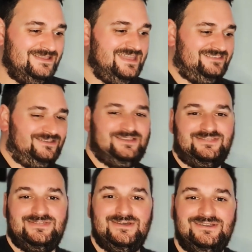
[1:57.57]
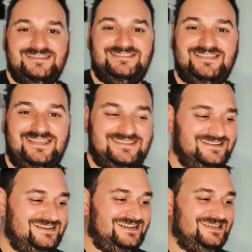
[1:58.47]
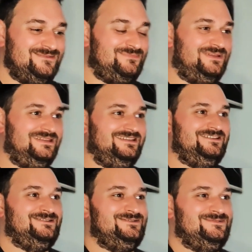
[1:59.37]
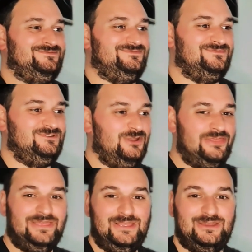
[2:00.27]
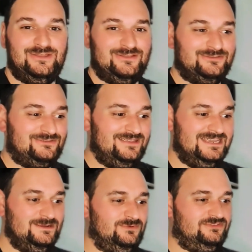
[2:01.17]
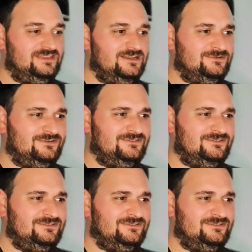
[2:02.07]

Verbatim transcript: it's like a thirty second clip of nothingness. We see a load of